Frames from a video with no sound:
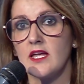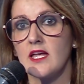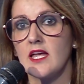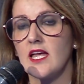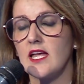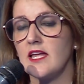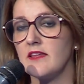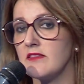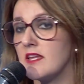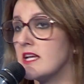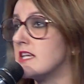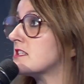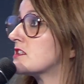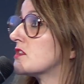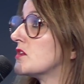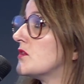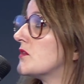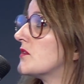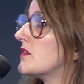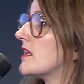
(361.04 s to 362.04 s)
And they
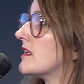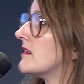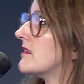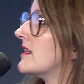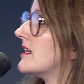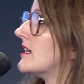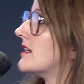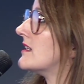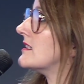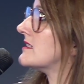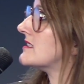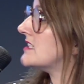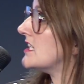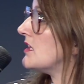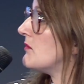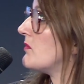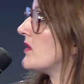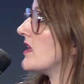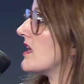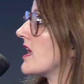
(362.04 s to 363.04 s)
saw that their
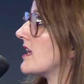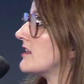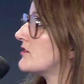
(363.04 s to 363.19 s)
CPA